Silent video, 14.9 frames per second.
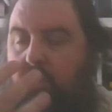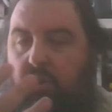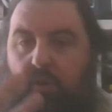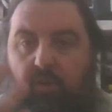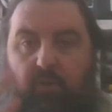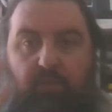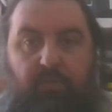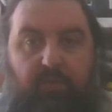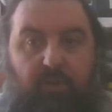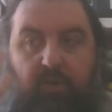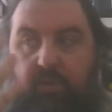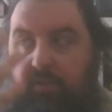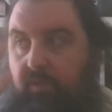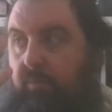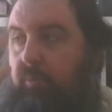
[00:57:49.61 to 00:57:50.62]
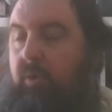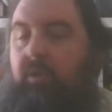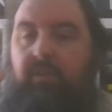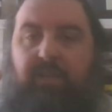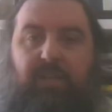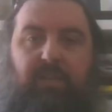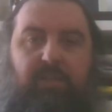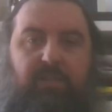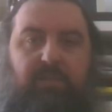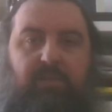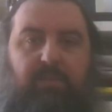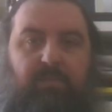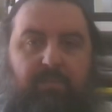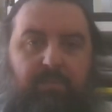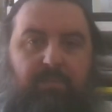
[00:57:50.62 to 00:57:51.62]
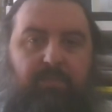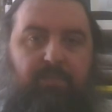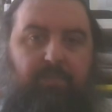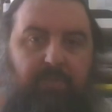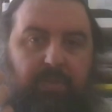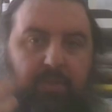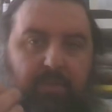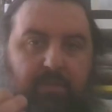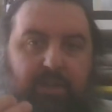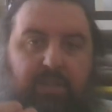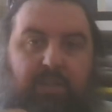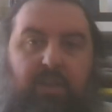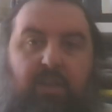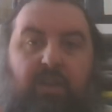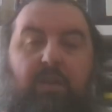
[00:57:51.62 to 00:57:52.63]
of the world is, right?